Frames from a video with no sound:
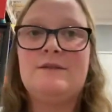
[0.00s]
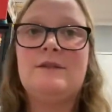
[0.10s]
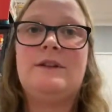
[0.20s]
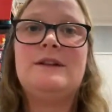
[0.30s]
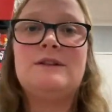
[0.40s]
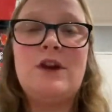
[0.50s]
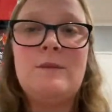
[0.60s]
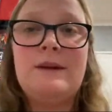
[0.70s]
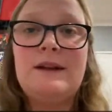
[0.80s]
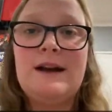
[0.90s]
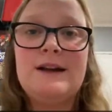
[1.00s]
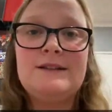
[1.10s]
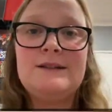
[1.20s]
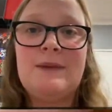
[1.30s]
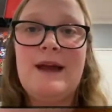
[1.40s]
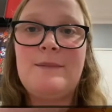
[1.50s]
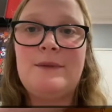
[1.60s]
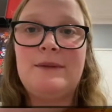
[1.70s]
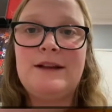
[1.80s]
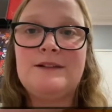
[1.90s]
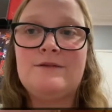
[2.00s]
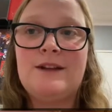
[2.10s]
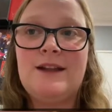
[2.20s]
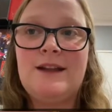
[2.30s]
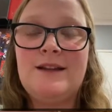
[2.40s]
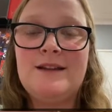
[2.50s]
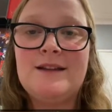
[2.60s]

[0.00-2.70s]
because opening cards is my happy place really.